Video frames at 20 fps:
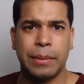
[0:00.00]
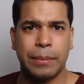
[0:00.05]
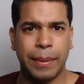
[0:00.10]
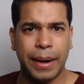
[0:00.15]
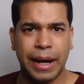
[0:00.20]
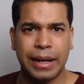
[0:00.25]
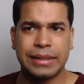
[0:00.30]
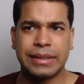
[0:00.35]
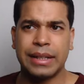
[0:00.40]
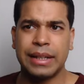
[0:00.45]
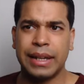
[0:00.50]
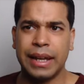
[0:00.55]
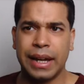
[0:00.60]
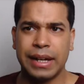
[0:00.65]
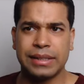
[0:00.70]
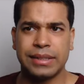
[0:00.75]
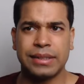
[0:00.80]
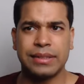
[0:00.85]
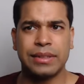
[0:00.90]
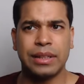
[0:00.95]
Boxing,
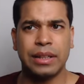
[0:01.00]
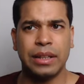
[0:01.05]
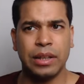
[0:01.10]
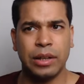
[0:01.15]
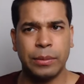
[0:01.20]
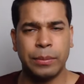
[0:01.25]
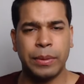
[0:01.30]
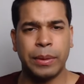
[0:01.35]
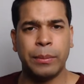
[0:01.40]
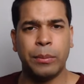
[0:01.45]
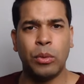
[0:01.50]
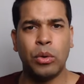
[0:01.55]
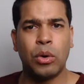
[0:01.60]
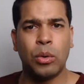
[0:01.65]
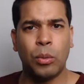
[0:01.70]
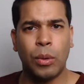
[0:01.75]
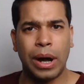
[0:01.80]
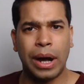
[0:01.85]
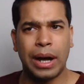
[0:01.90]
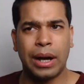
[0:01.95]
yes, is a little bit
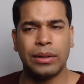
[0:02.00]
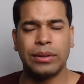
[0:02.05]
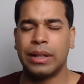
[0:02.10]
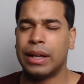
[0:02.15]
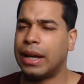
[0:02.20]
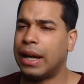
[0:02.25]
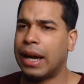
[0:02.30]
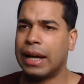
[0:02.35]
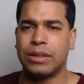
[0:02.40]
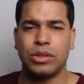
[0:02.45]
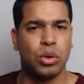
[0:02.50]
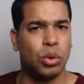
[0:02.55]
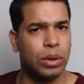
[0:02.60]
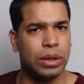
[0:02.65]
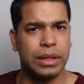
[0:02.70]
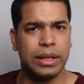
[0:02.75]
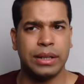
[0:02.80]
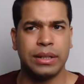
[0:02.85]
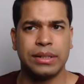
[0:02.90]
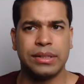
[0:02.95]
more wild. I
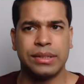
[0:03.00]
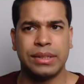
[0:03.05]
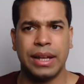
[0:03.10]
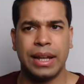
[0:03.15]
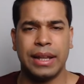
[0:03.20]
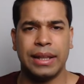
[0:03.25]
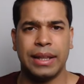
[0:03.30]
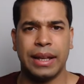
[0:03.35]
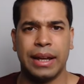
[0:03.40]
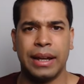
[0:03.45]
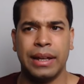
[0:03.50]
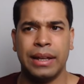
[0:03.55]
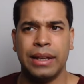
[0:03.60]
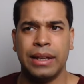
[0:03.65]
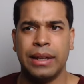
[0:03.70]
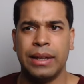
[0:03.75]
totally understand that.